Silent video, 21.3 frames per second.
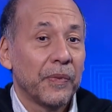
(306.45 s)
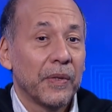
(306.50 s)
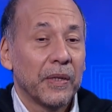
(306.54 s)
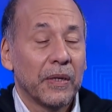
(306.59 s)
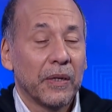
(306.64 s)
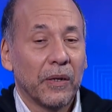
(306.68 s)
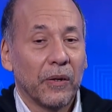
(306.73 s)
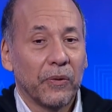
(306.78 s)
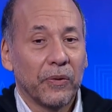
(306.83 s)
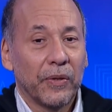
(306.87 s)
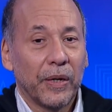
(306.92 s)

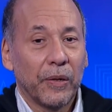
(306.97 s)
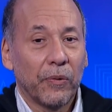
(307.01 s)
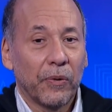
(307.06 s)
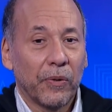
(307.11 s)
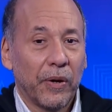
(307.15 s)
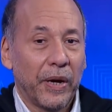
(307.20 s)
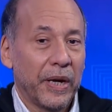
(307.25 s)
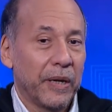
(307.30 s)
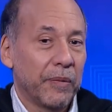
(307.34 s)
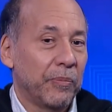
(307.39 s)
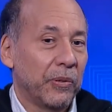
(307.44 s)
You know, they
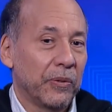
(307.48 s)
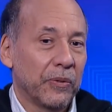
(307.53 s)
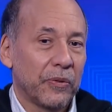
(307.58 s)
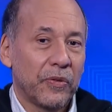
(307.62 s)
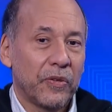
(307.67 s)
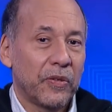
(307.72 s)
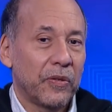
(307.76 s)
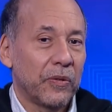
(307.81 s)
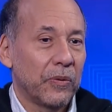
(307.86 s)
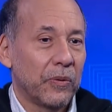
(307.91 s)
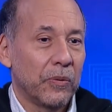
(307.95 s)
were able
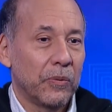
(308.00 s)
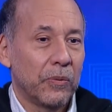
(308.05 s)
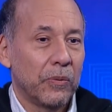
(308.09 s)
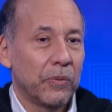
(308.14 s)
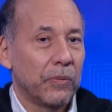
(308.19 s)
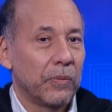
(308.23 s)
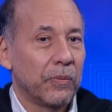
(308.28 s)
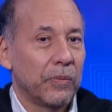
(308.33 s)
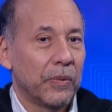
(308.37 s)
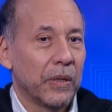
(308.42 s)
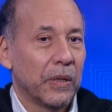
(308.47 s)
to,
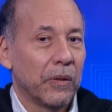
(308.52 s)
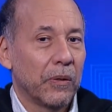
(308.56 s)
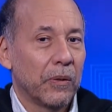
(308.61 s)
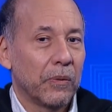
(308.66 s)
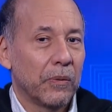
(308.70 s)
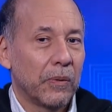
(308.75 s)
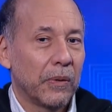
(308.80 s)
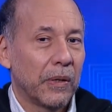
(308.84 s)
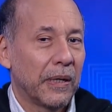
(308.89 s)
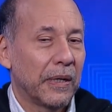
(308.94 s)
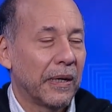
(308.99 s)
you
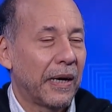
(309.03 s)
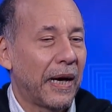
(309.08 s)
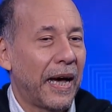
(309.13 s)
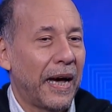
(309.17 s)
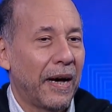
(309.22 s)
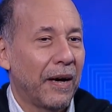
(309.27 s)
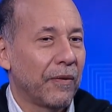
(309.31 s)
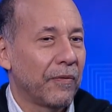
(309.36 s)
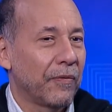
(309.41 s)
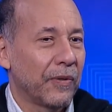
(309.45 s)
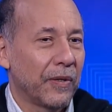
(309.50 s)
know, uh,
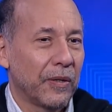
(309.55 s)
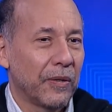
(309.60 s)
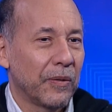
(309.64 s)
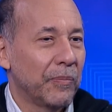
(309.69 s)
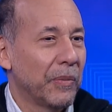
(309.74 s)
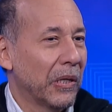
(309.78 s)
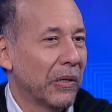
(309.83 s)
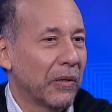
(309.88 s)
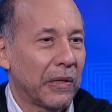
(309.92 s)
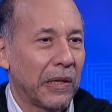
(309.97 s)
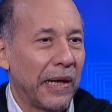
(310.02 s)
have a
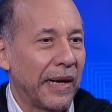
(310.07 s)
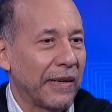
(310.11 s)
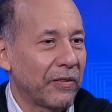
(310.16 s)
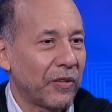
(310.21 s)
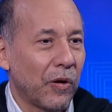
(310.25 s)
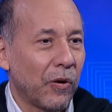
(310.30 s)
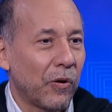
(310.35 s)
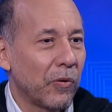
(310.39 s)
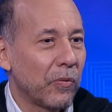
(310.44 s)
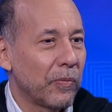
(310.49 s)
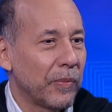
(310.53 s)
middle class
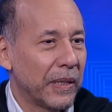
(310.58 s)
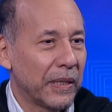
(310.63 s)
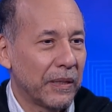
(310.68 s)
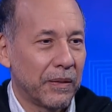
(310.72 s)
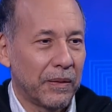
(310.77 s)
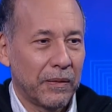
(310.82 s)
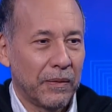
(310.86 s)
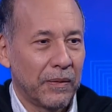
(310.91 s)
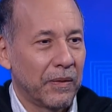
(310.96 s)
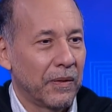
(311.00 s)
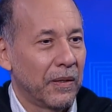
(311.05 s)
home
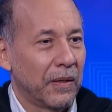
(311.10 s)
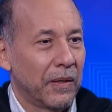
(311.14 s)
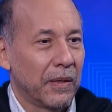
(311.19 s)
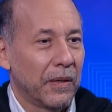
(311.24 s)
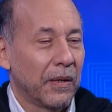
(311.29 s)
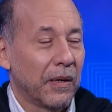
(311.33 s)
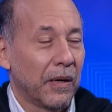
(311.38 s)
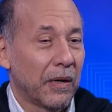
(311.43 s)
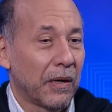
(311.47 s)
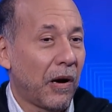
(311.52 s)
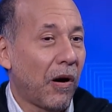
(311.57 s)
and
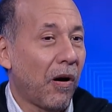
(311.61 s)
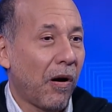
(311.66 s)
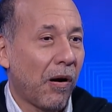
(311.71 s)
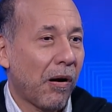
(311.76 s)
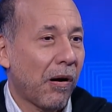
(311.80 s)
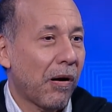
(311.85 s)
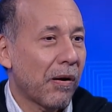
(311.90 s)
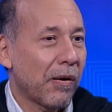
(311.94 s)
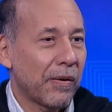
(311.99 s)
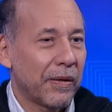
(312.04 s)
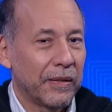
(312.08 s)
a
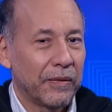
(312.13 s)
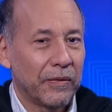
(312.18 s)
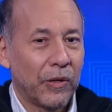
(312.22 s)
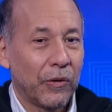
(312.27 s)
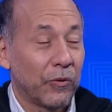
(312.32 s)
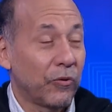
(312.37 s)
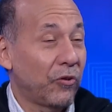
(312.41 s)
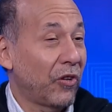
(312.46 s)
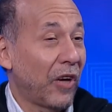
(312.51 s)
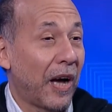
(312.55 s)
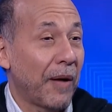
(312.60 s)
car and
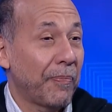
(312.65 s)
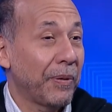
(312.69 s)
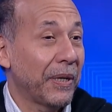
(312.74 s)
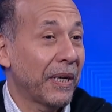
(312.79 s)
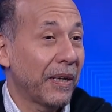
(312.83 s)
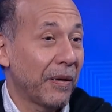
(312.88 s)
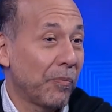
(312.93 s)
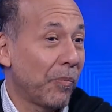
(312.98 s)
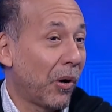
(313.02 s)
go shopping at